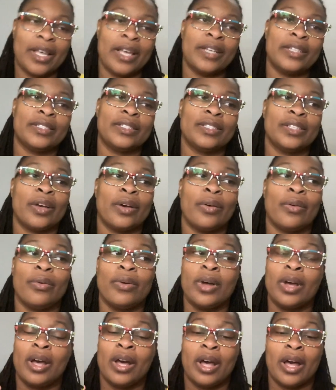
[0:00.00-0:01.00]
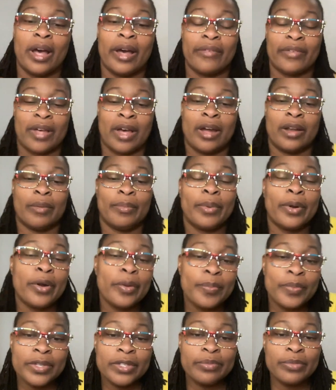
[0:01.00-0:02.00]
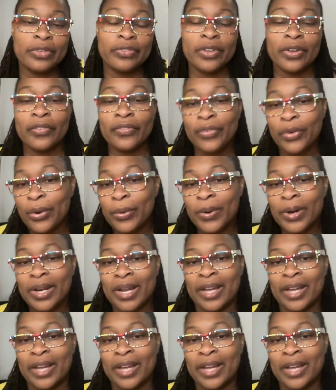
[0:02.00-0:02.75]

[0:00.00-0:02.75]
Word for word: And so I've got a purpose moving forward.